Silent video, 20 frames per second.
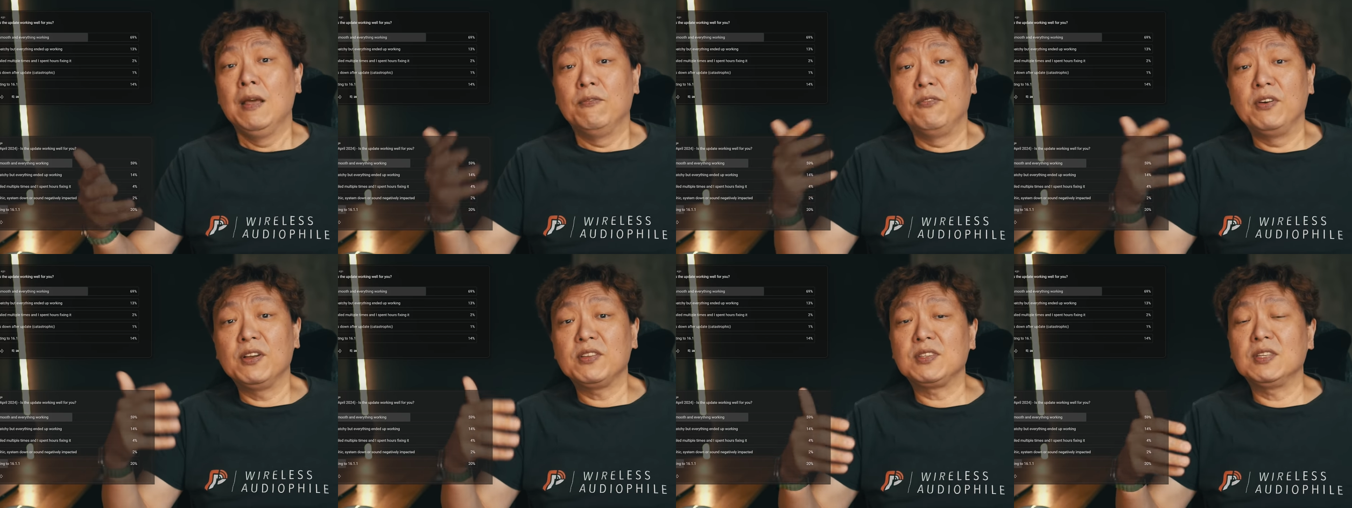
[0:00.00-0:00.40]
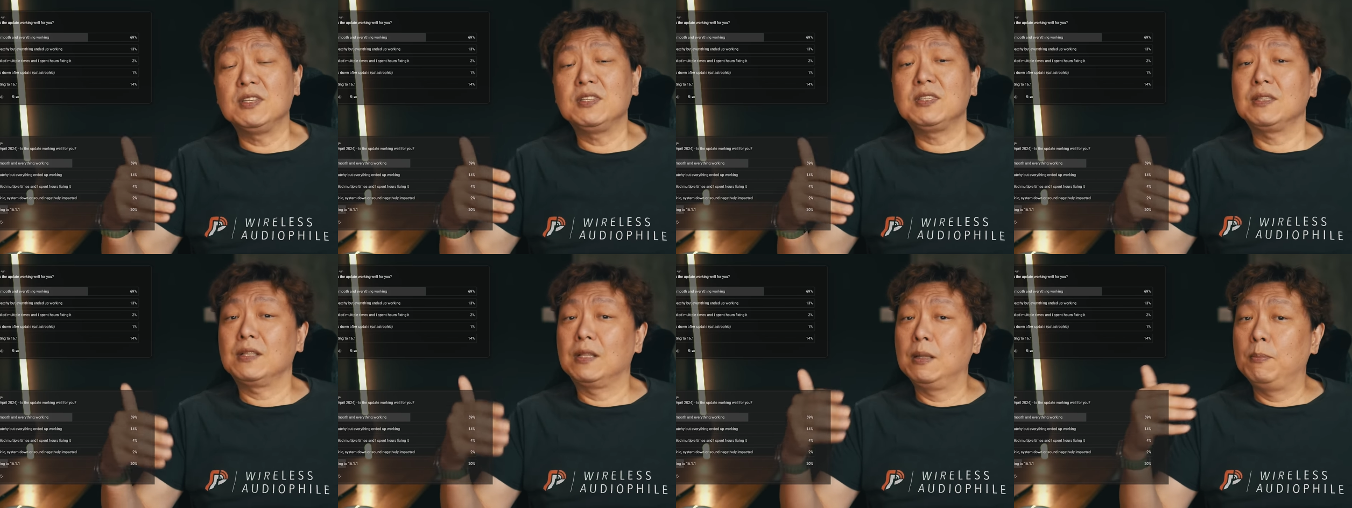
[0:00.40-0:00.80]

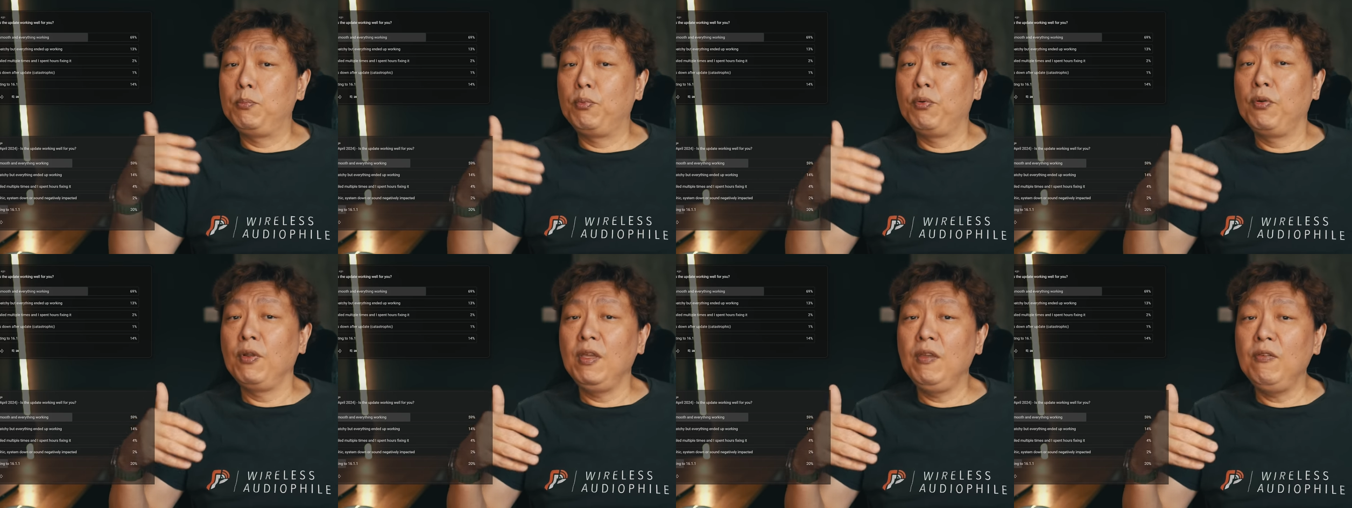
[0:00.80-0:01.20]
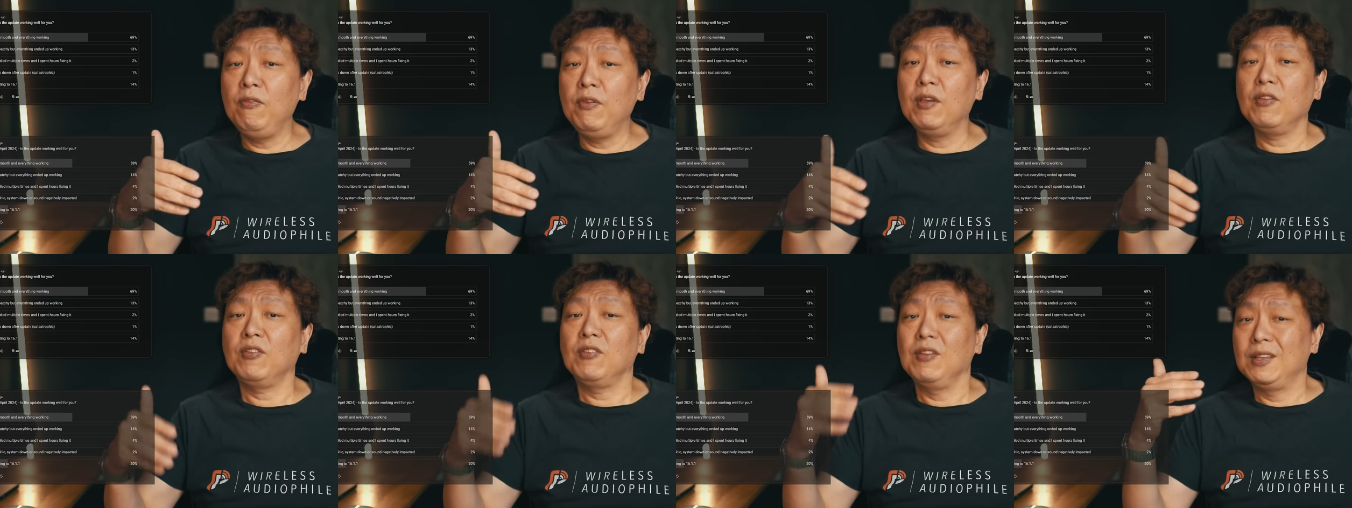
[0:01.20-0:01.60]
versus the
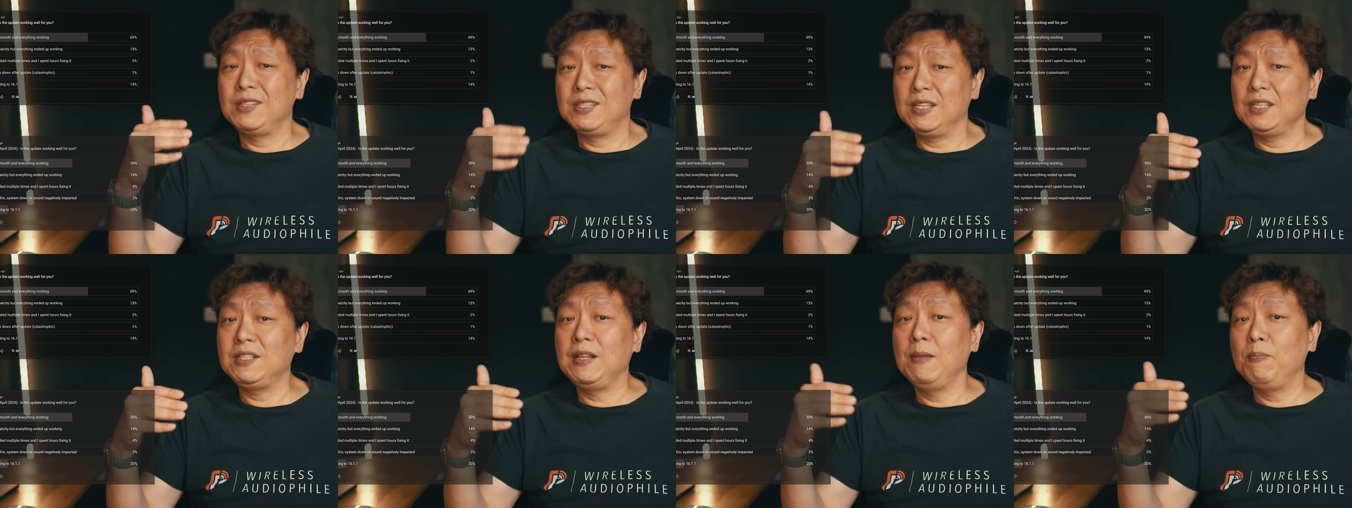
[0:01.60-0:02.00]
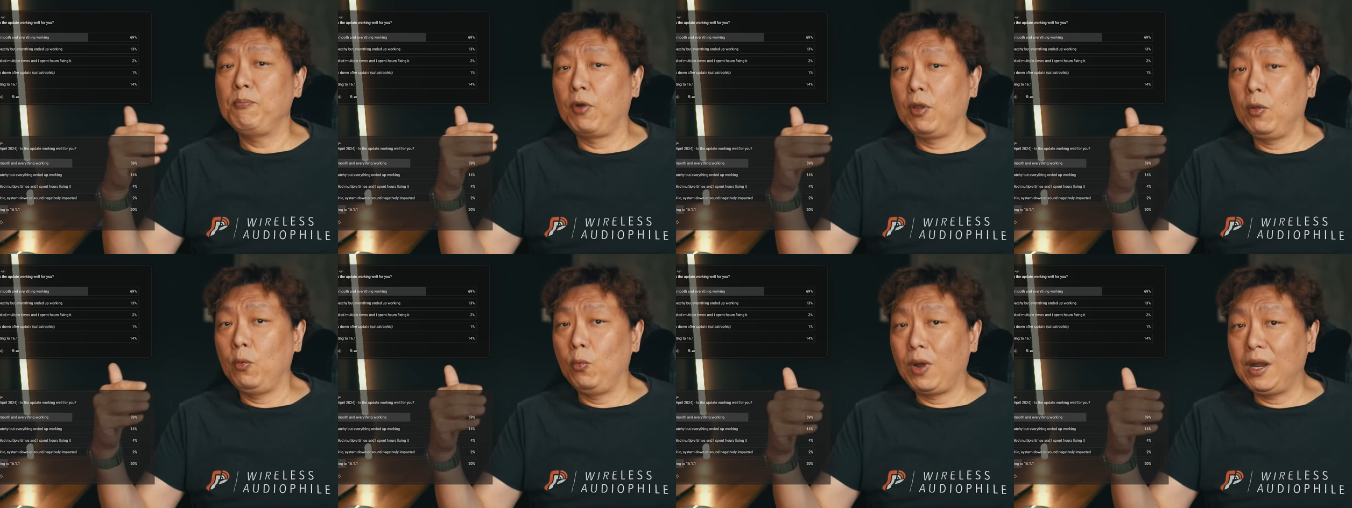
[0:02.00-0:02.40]
previous
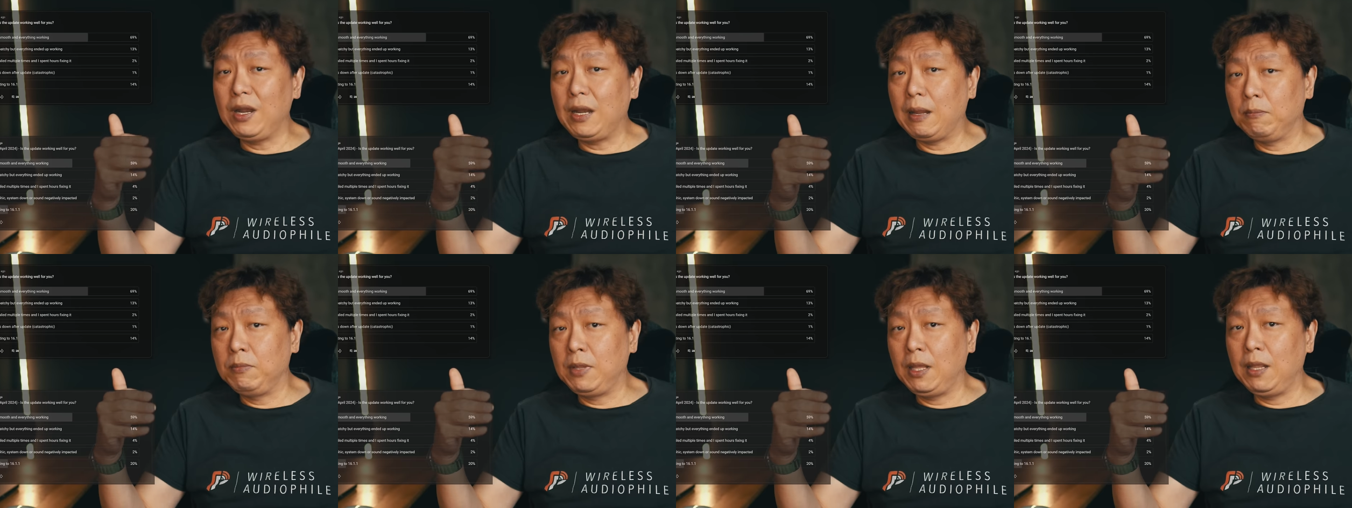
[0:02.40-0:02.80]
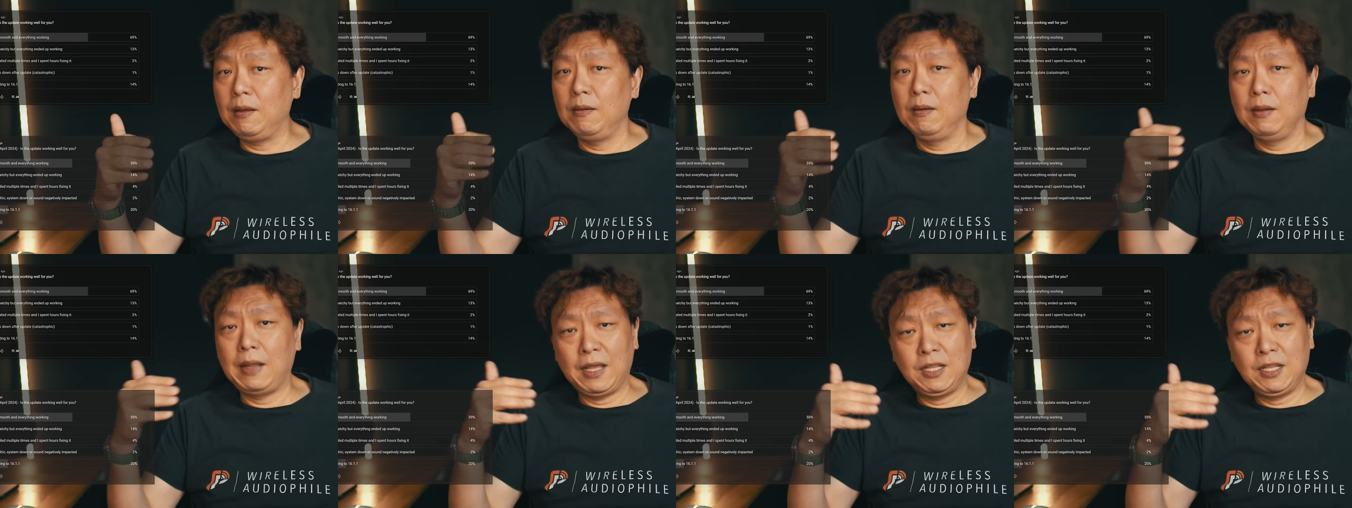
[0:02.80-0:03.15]
16.1 update